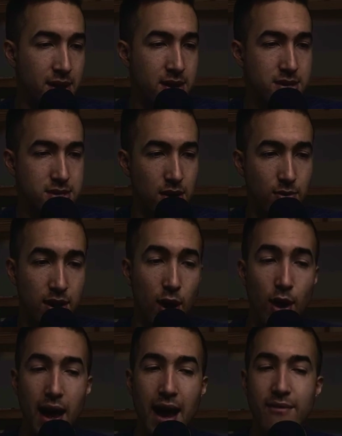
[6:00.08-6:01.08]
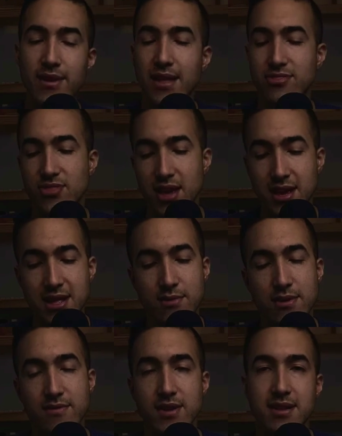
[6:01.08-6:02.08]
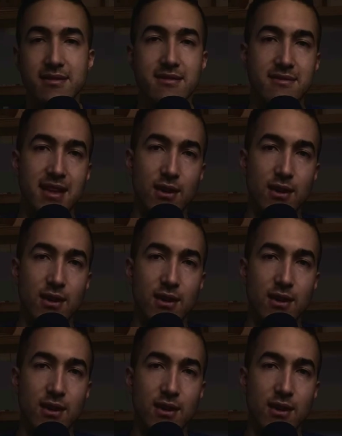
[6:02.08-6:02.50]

So we all have that thing that we've done since day